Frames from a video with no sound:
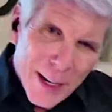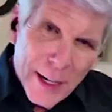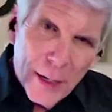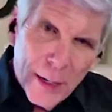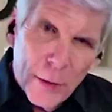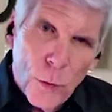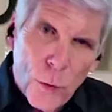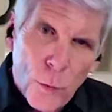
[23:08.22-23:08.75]
guy,
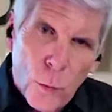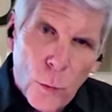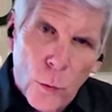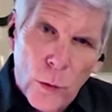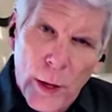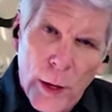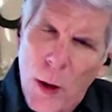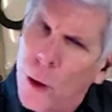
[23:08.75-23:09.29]

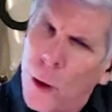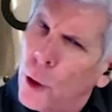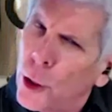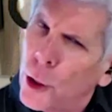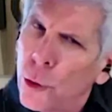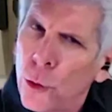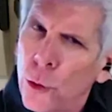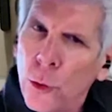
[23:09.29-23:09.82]
well, how
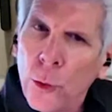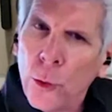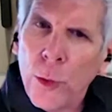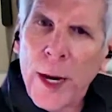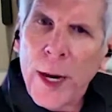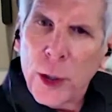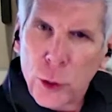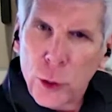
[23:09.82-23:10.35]
do
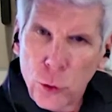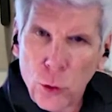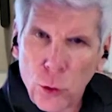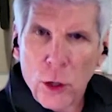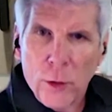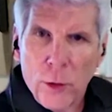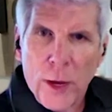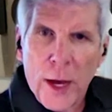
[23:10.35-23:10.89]
you make
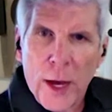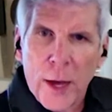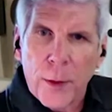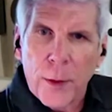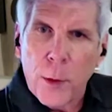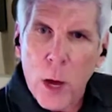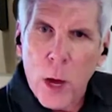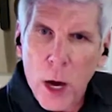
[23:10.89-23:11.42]
sure
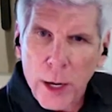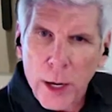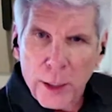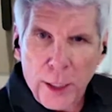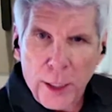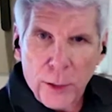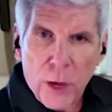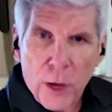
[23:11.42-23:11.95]
that the
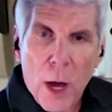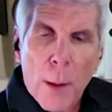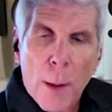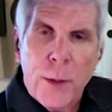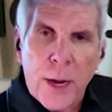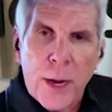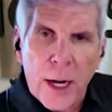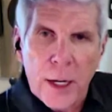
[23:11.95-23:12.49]
product is
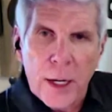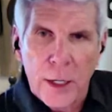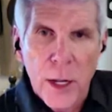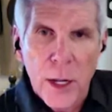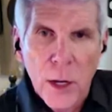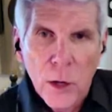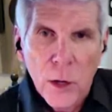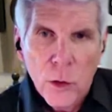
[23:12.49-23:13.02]
updated